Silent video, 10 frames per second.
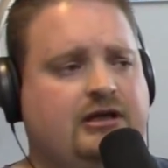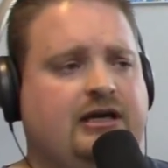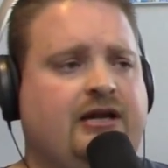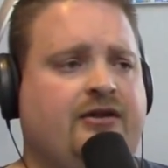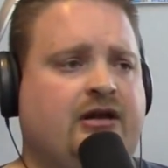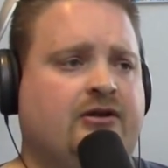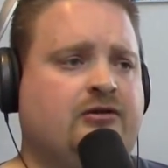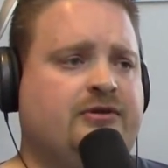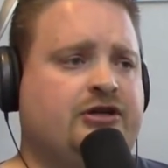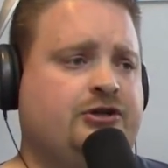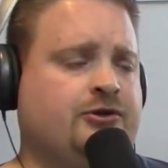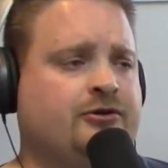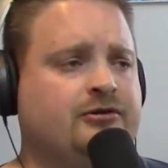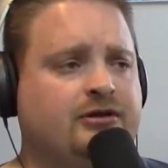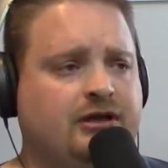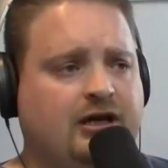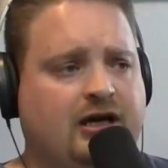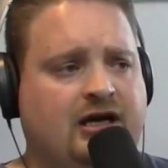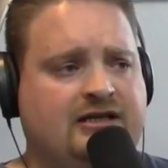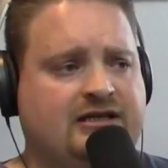and then a little bit of sugar
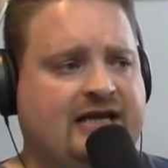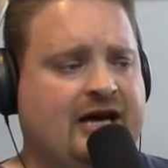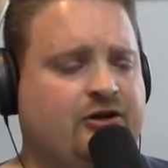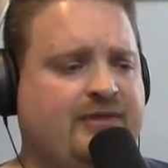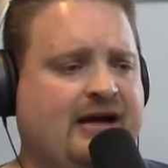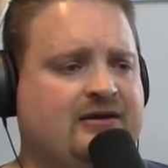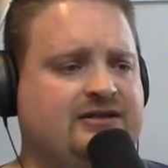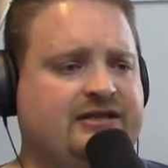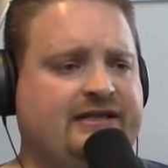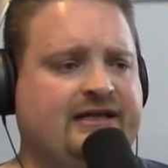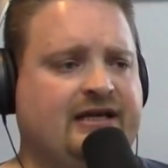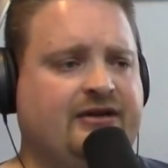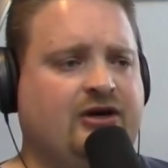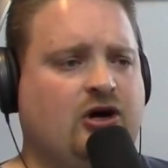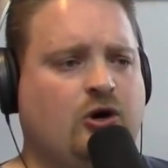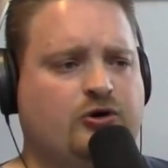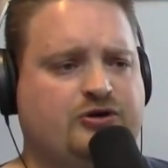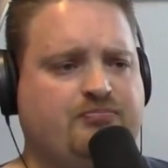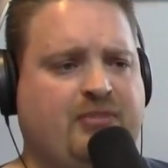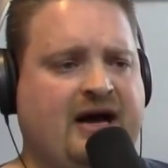to counterbalance the
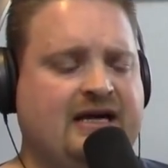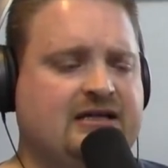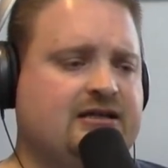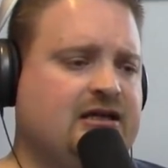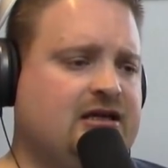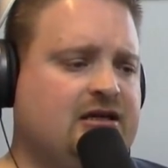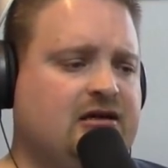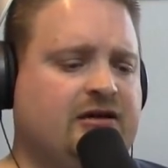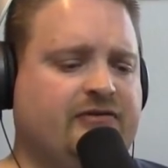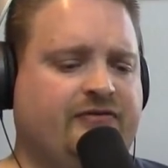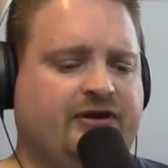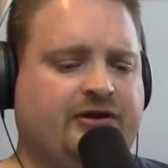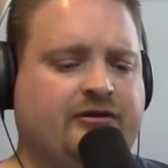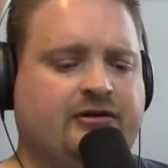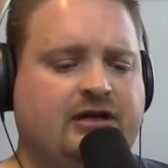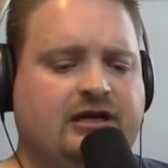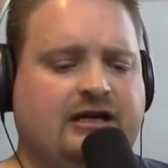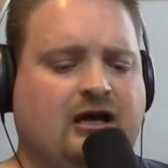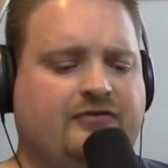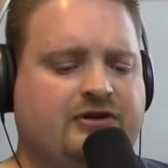harsh bite of the vinegar.
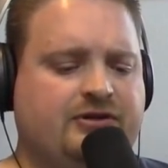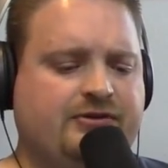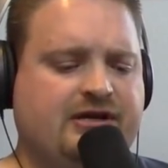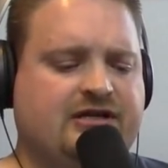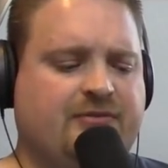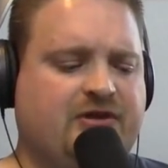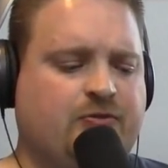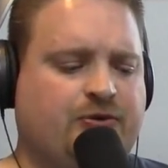Now, if you're doing something where